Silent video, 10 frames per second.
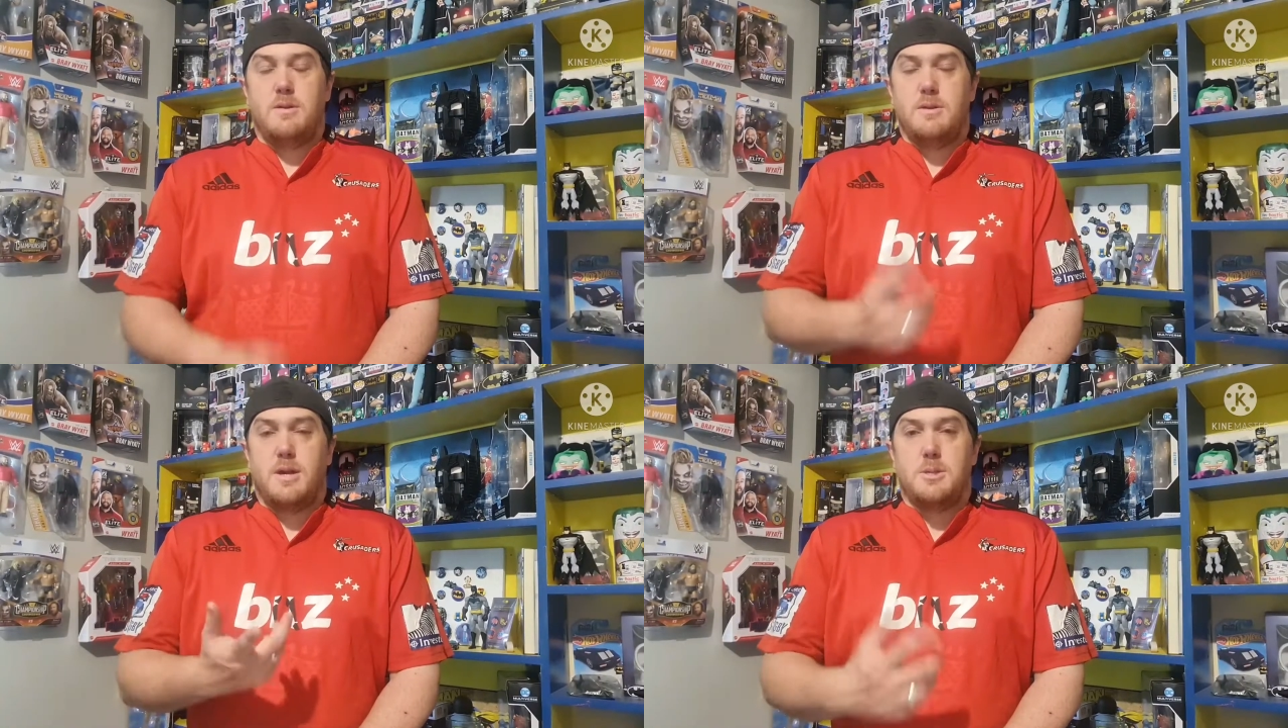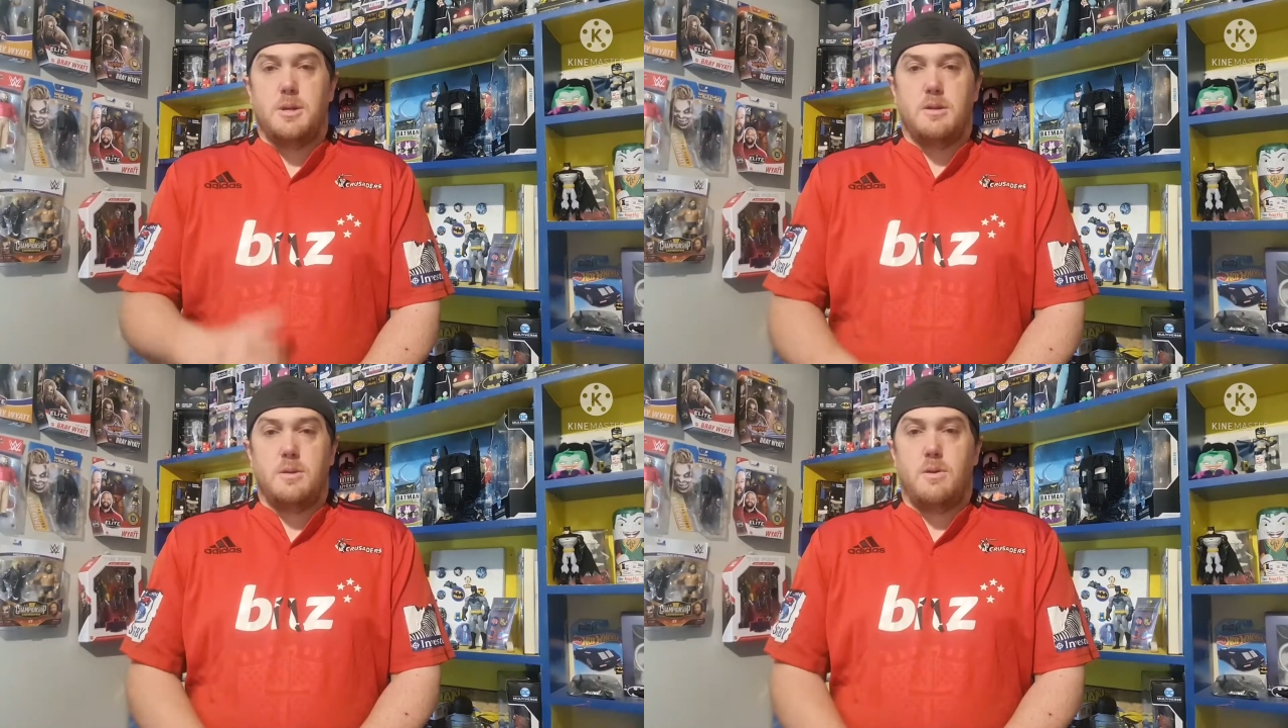I did get
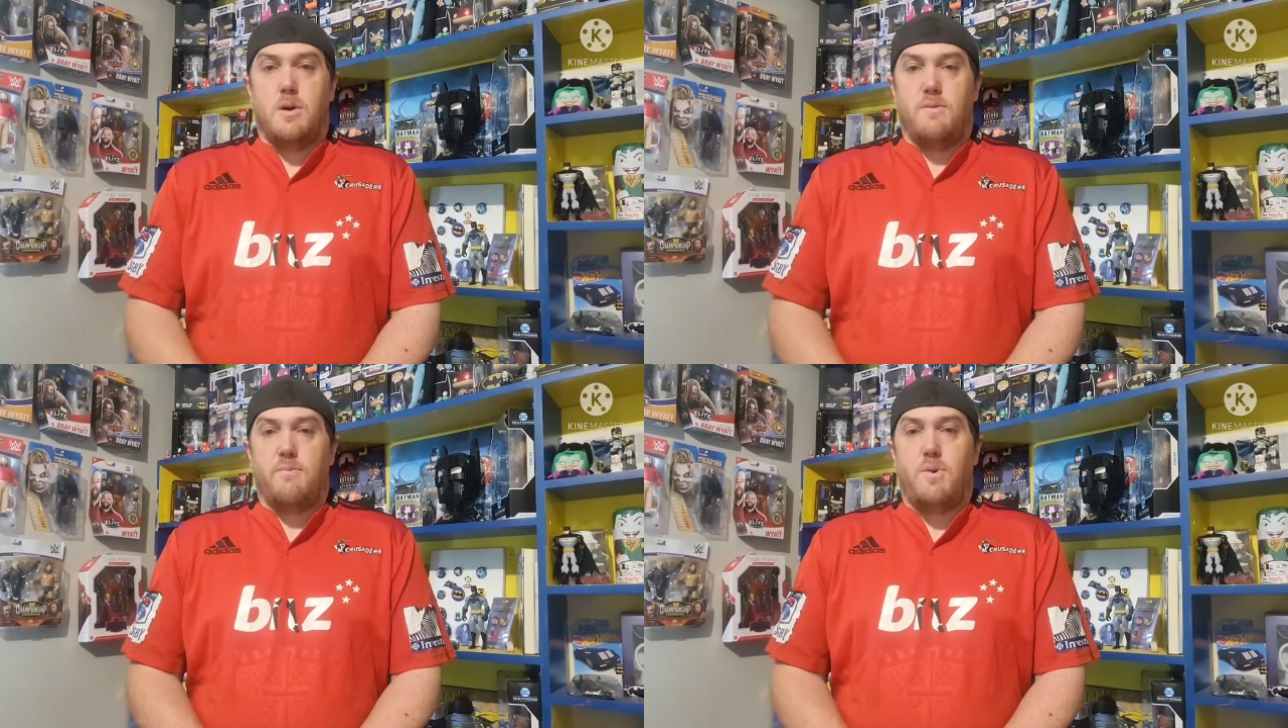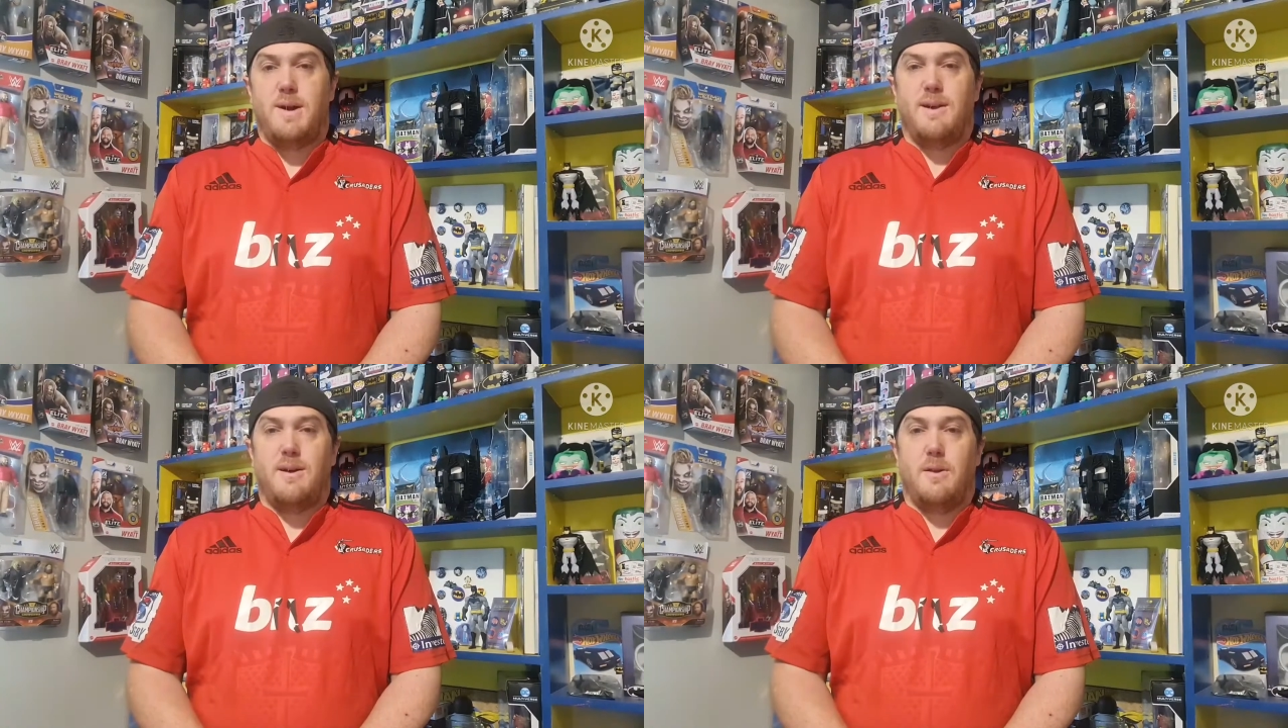selected of
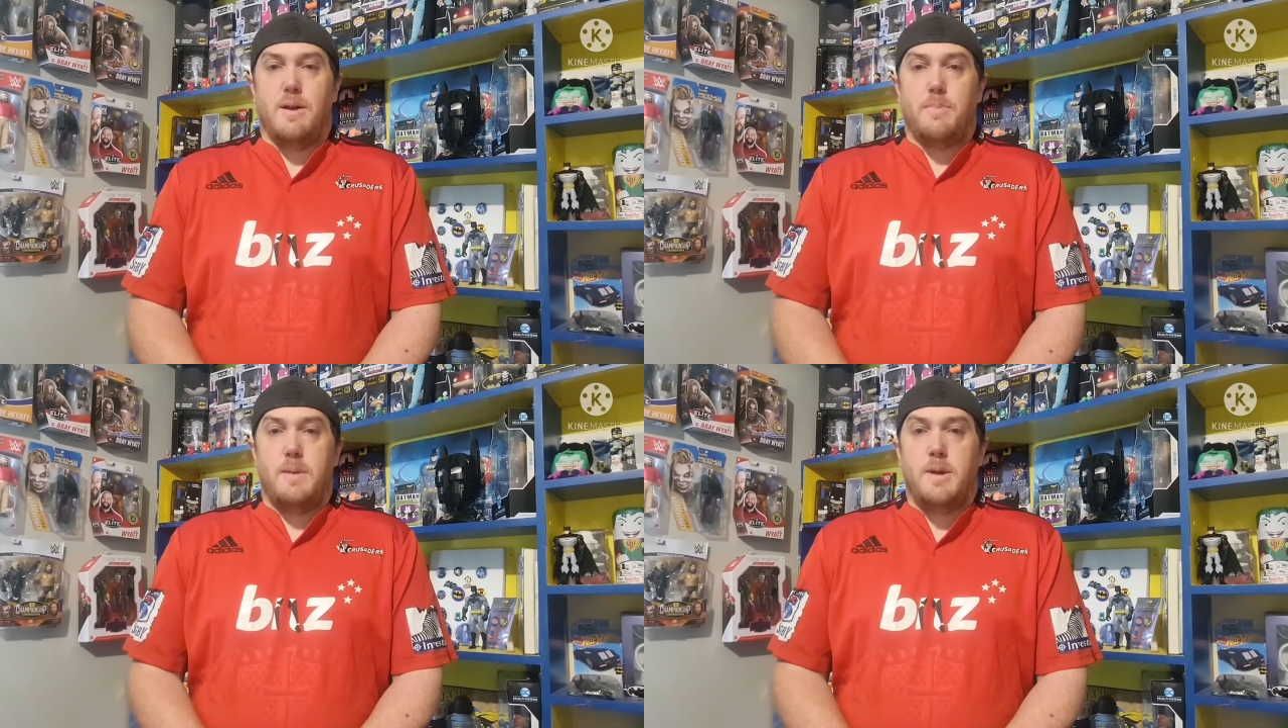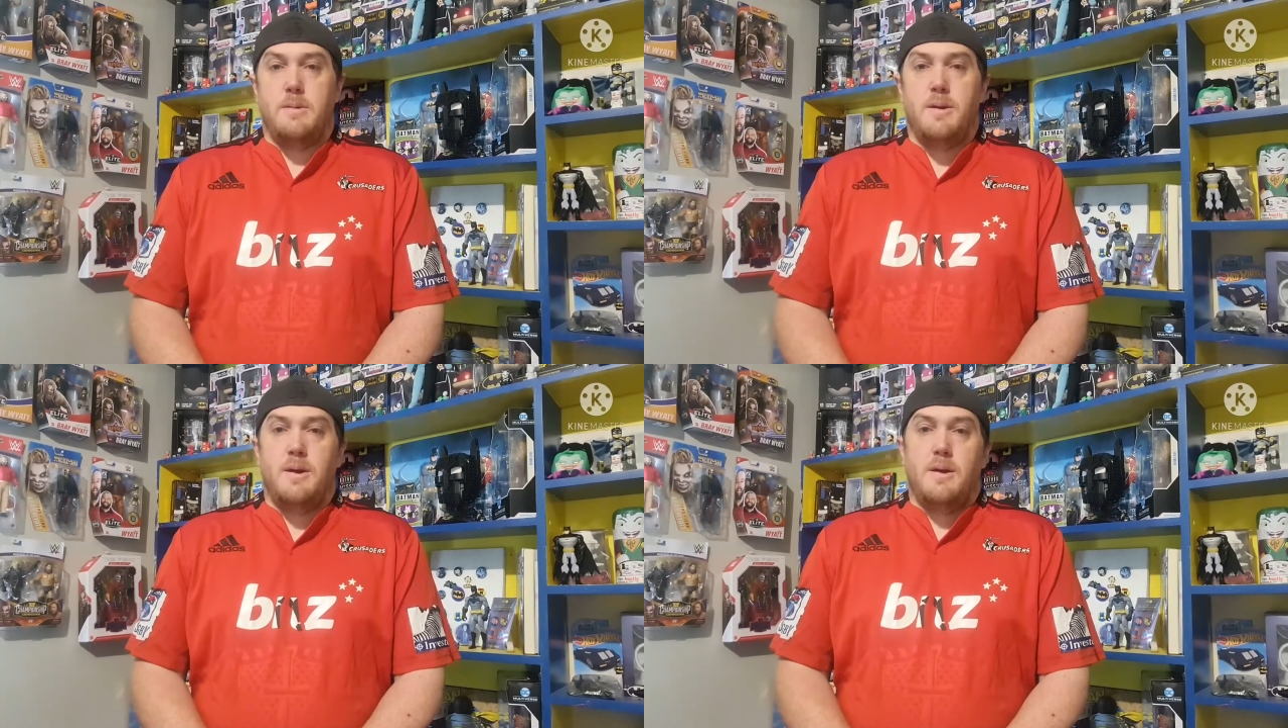why I like Batman